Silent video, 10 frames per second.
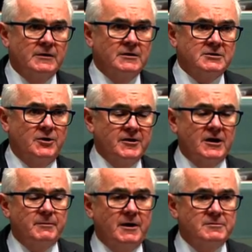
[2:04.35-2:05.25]
So I think I've
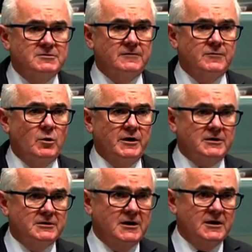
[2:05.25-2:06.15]
made myself quite
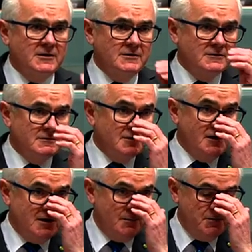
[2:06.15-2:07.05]
clear there,
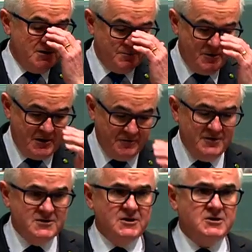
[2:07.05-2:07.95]
Deputy Speaker.
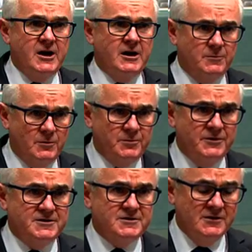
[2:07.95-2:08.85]
This is a terrible
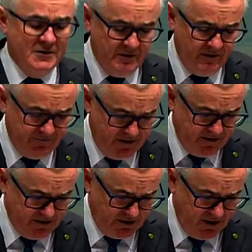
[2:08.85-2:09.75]
piece of
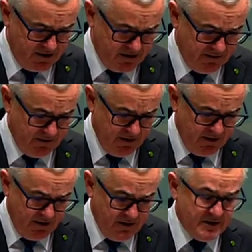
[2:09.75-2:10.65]
legislation.
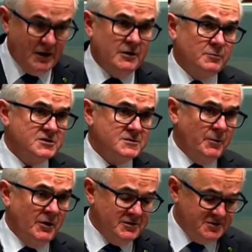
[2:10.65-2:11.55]
So in
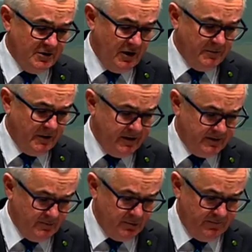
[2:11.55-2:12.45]
response, I'm going to
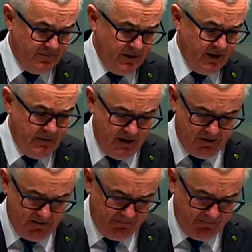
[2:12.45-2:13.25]
move an amendment.